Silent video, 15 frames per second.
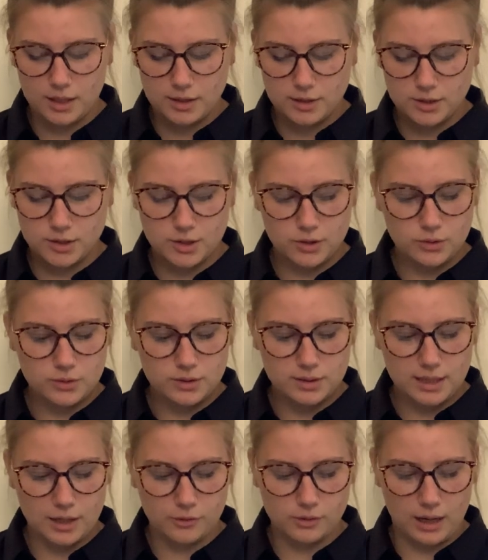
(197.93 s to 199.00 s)
Soon
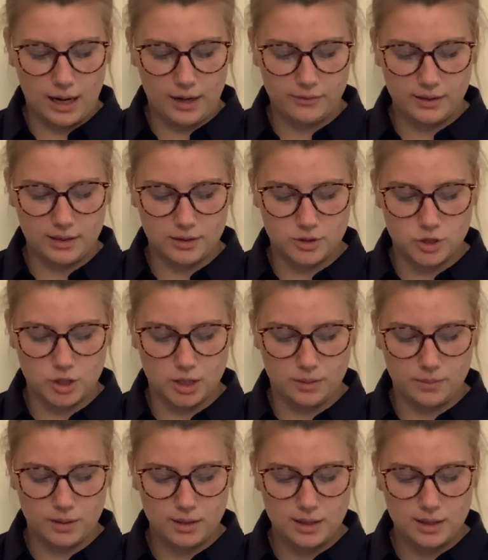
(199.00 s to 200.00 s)
they arrived at a ship